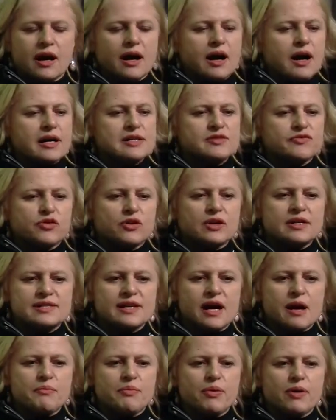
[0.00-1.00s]
As for
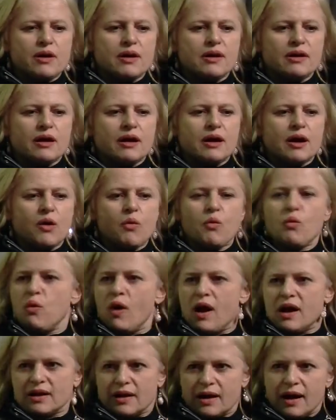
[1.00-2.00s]
example, uh,
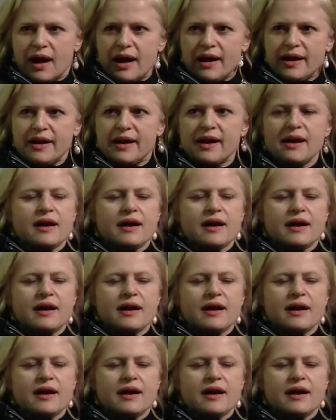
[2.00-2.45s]
one guy